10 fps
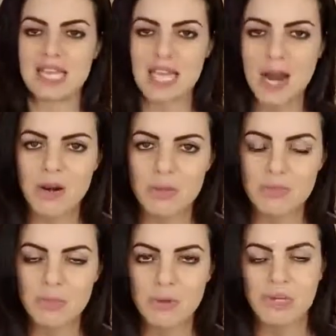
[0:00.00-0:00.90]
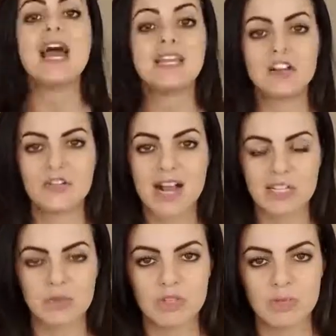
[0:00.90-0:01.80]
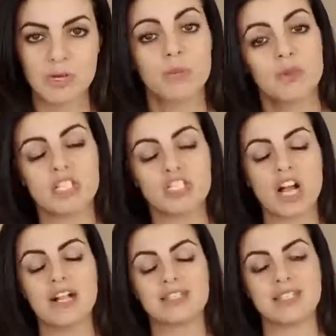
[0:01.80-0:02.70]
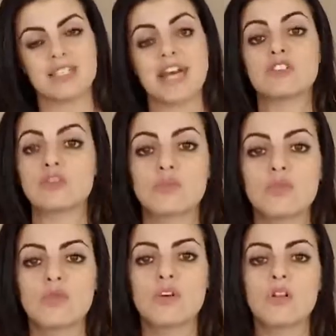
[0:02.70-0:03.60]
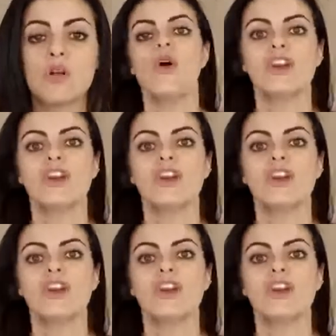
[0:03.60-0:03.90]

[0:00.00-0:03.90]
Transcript: care of the bird and interact with the bird when when the child is at school